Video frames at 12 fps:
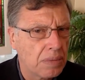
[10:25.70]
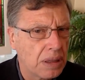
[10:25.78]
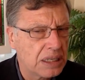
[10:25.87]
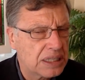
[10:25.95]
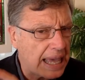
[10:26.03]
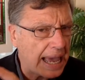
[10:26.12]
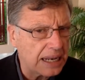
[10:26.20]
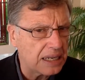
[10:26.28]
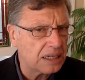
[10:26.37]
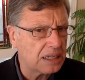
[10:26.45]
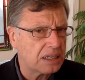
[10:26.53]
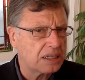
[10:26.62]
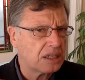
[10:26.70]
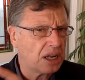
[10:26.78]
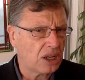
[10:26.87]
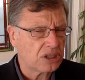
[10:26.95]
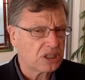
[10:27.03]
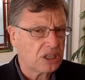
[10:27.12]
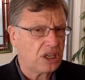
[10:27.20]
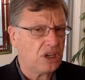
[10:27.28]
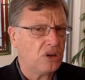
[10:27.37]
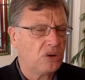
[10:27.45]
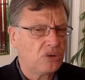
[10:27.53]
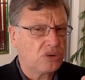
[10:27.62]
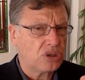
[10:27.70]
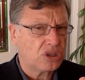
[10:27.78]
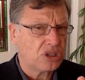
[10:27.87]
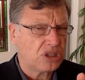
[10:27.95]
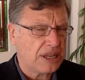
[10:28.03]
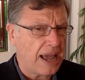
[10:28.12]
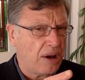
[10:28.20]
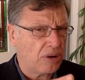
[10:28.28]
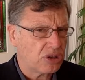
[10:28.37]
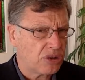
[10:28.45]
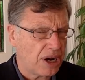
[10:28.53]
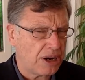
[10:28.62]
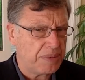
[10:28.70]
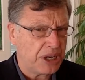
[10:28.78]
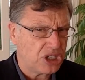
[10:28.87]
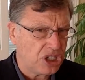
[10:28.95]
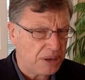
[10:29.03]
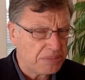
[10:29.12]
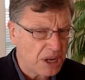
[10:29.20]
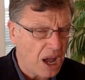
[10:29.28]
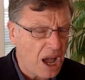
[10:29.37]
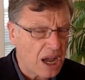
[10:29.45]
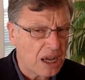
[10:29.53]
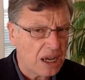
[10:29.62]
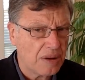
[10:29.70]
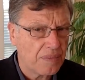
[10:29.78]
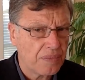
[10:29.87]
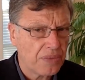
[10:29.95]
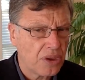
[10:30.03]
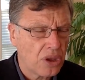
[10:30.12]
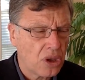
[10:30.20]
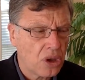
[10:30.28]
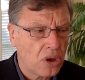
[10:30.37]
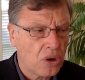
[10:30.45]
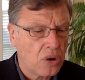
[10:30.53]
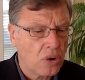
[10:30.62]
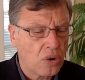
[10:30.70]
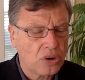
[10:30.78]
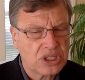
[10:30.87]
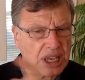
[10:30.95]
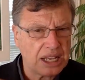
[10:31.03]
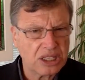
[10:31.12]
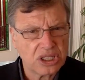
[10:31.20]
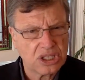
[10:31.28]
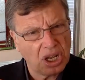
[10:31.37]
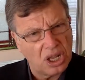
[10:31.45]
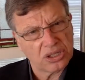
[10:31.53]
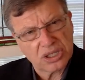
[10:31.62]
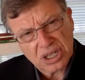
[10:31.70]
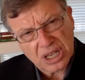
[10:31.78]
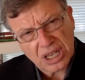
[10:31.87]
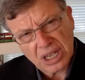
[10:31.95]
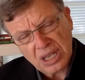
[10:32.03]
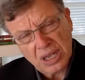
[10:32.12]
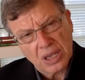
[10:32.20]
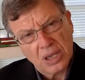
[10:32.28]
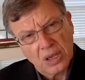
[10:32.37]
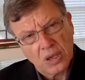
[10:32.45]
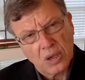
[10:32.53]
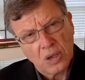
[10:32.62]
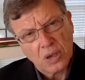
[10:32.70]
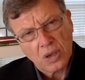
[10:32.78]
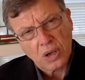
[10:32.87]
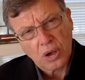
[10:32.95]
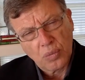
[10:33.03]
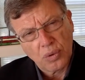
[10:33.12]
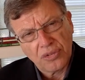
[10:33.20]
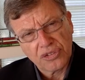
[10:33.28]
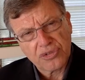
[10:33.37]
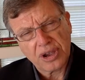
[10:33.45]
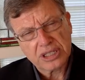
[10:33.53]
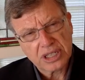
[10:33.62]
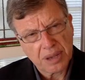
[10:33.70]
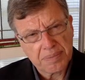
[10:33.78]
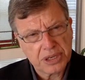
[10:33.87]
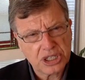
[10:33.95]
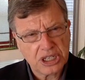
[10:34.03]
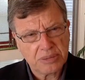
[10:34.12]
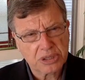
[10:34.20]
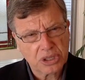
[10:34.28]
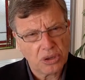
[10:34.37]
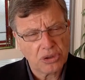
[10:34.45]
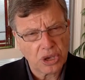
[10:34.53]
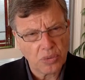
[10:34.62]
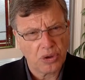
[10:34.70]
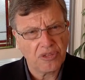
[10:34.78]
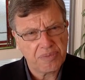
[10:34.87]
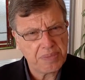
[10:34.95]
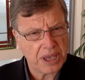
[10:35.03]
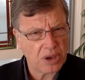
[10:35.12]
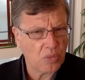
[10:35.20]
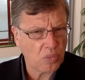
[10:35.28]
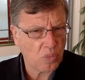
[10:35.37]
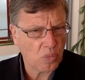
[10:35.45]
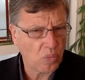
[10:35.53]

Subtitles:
Is that Tulsi who's now trying to be a sheepdog? Or is that Tulsi, a wolf dressed up in sheep's clothing, wolf being